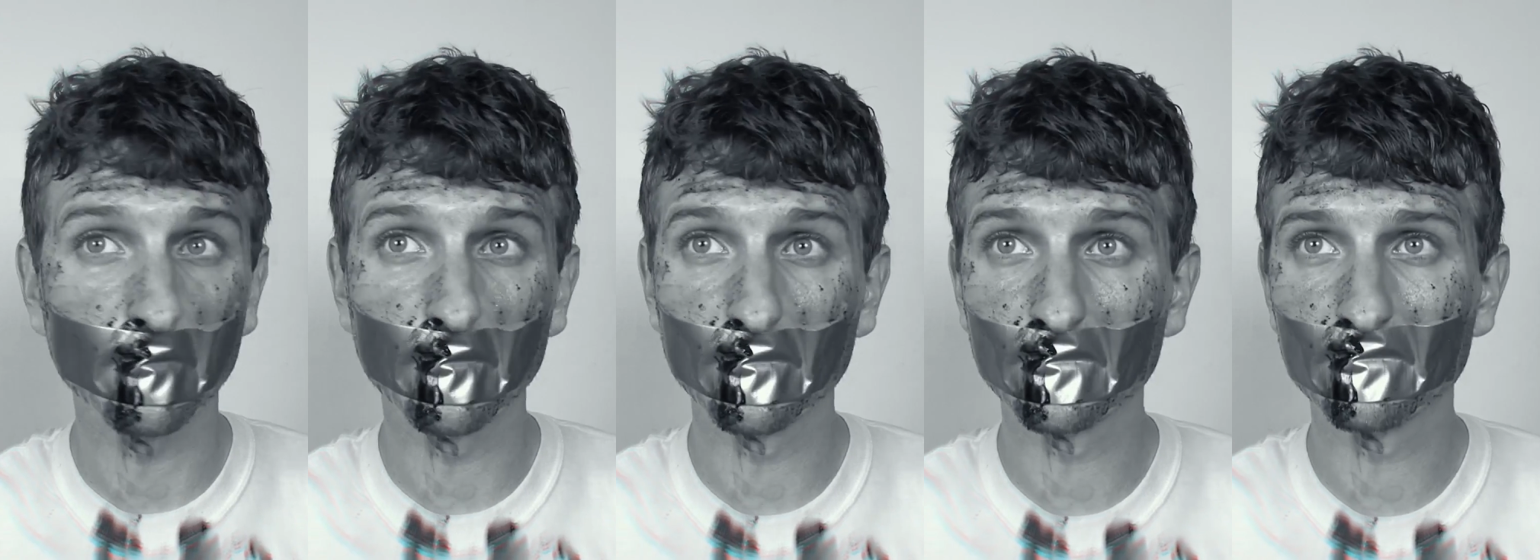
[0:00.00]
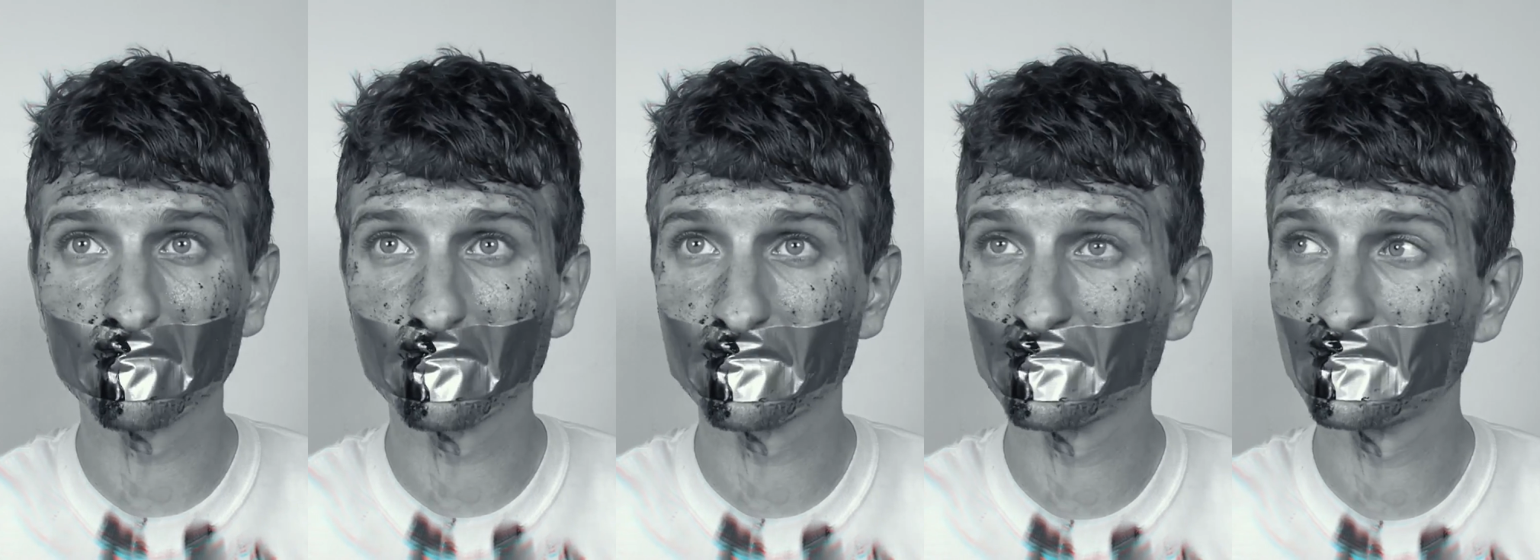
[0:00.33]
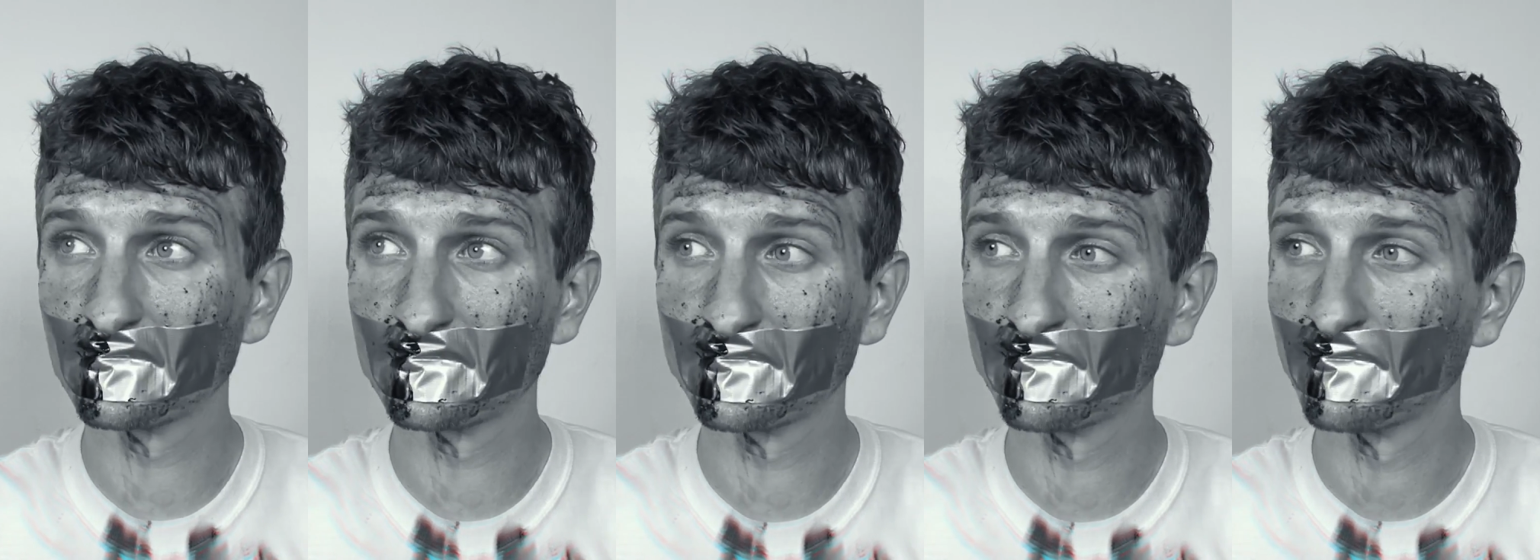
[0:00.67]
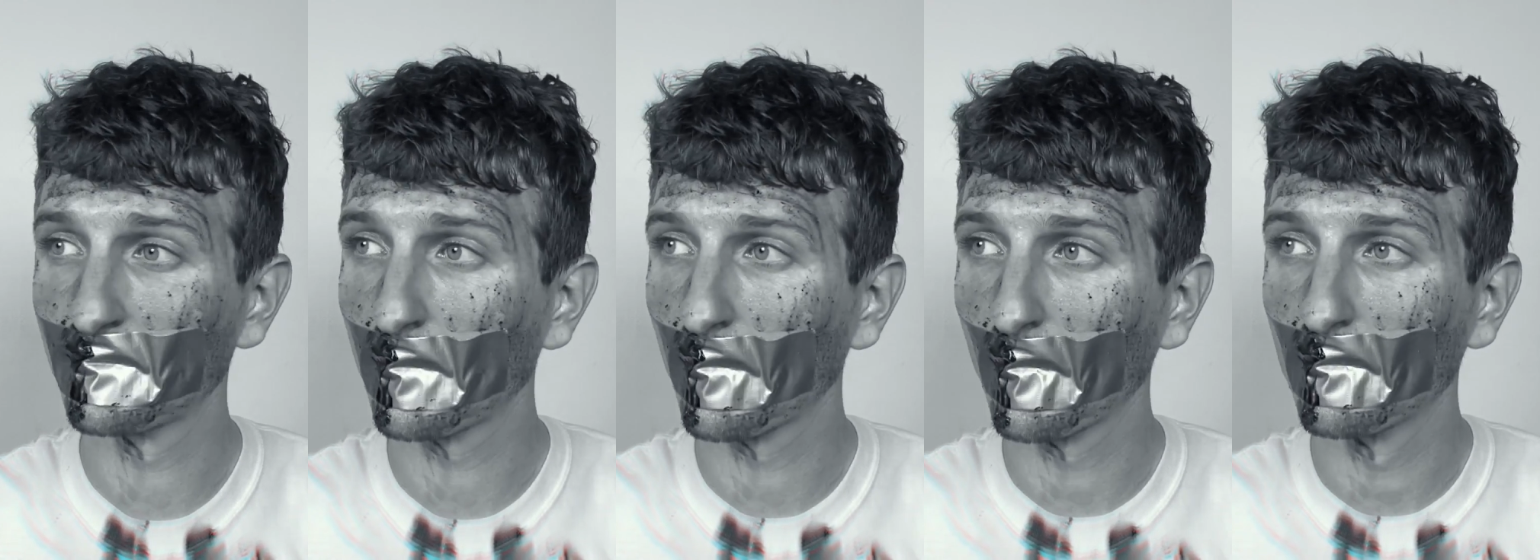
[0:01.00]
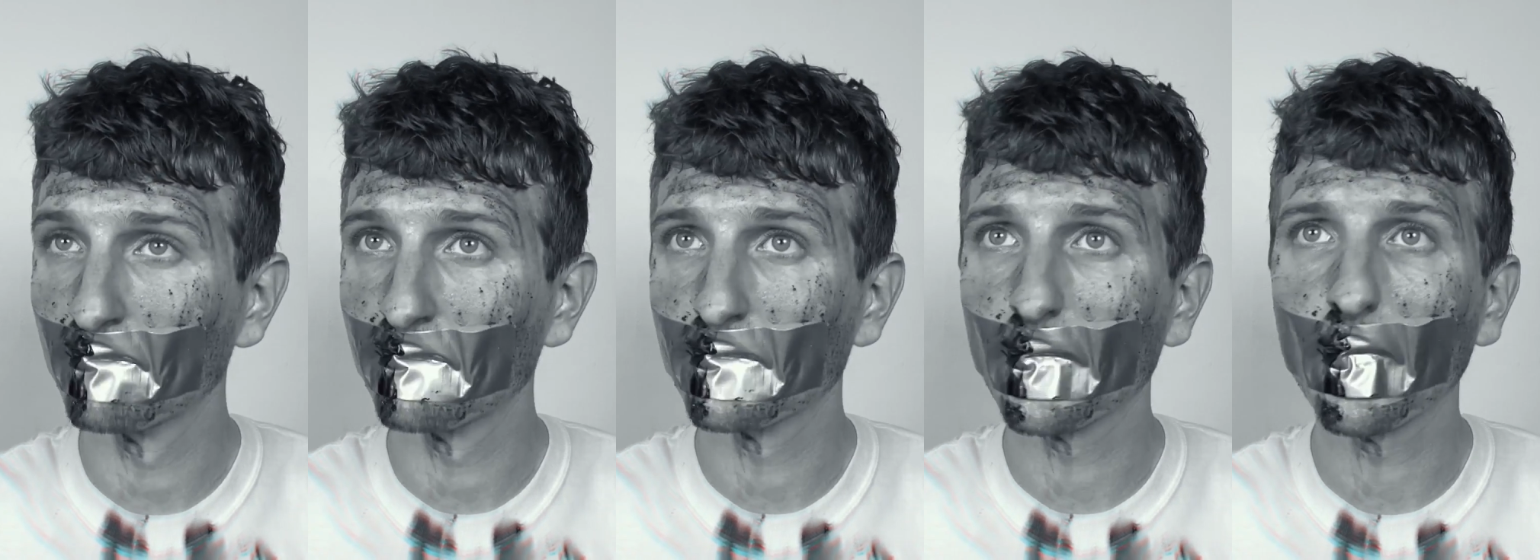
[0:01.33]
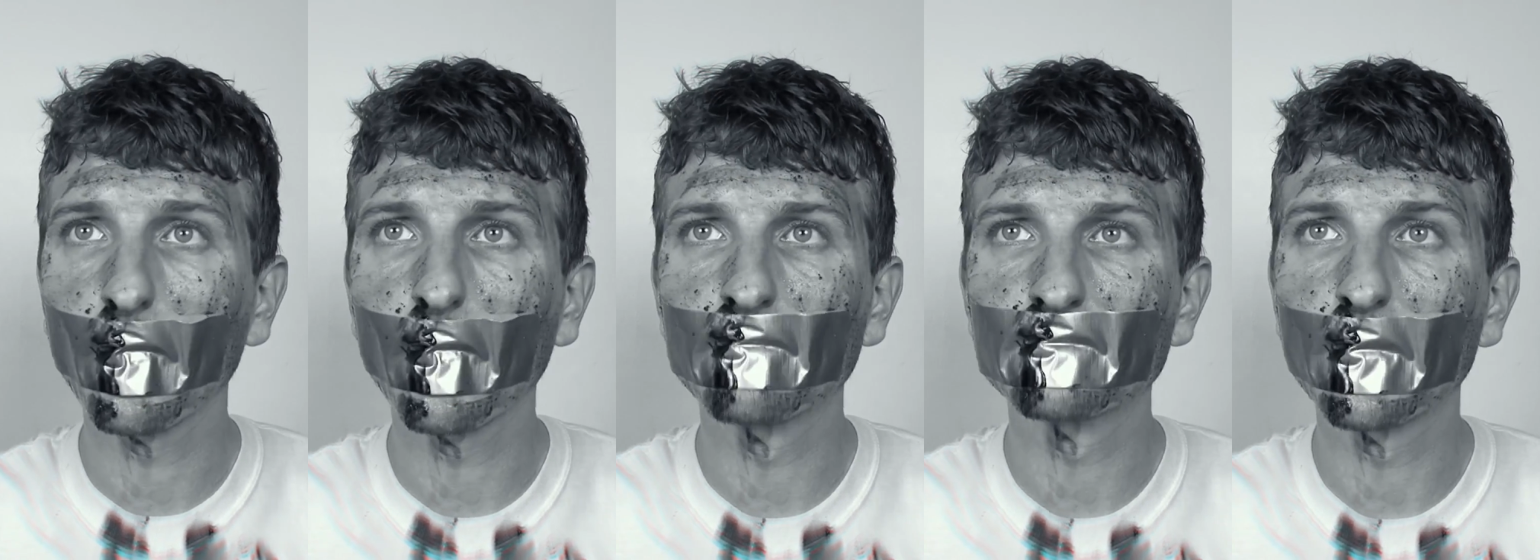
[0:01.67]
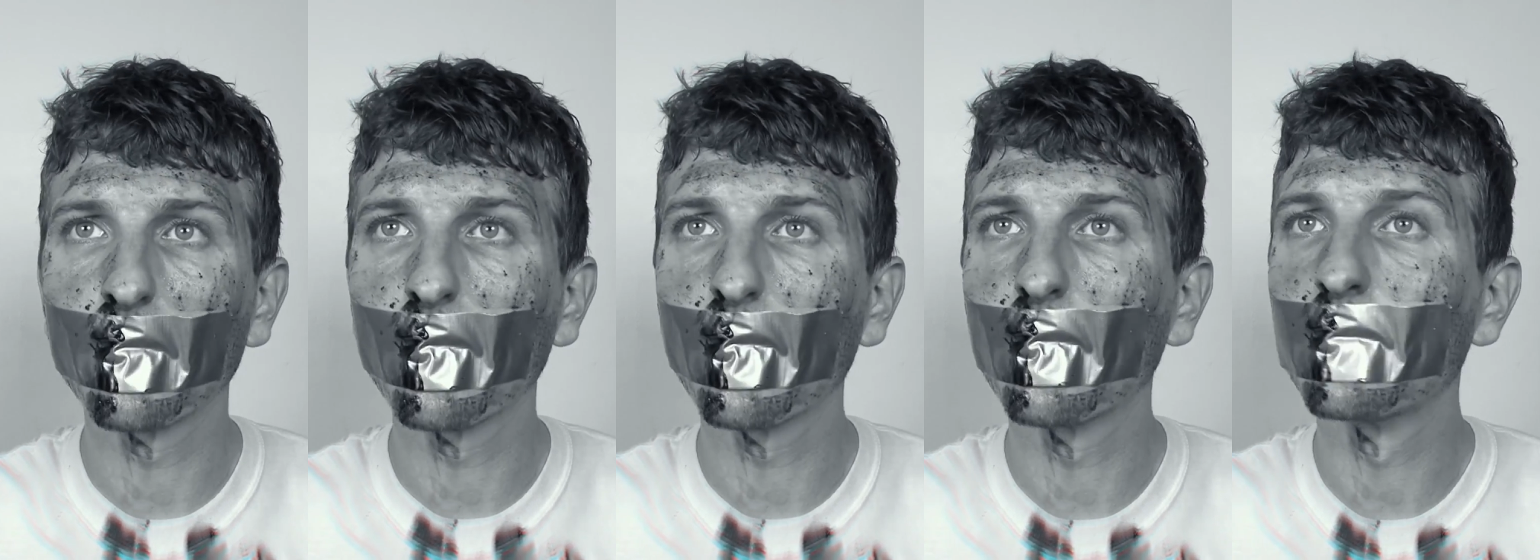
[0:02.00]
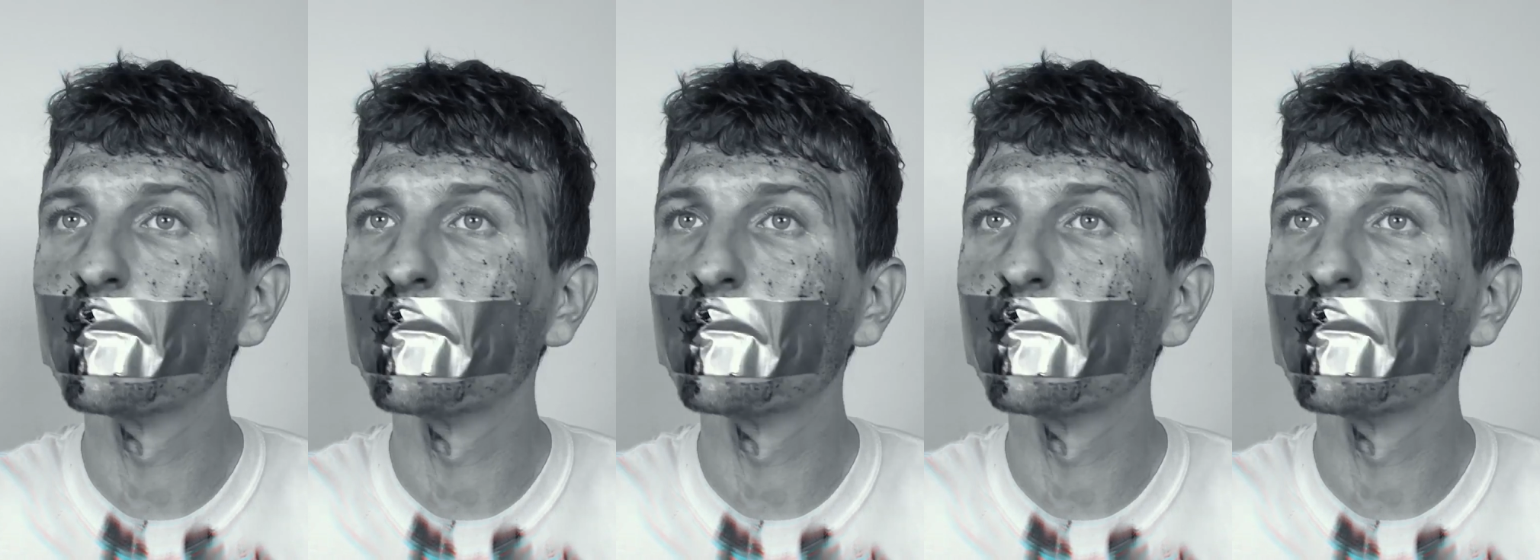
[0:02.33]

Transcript: how it progressively